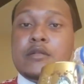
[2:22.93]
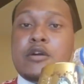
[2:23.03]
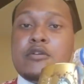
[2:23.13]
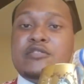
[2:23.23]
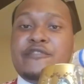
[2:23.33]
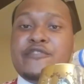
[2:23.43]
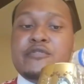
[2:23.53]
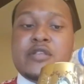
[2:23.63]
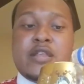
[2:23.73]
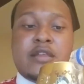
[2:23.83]
Those of
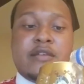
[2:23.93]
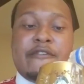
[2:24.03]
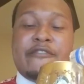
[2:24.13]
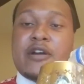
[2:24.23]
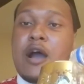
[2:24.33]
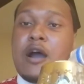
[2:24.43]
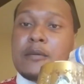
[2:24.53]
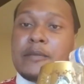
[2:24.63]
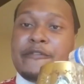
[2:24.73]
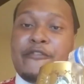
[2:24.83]
you that had never
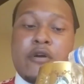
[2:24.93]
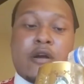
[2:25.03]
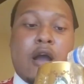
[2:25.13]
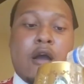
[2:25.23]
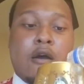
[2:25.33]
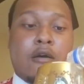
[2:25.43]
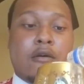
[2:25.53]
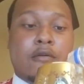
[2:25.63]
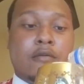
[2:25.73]
called before, call.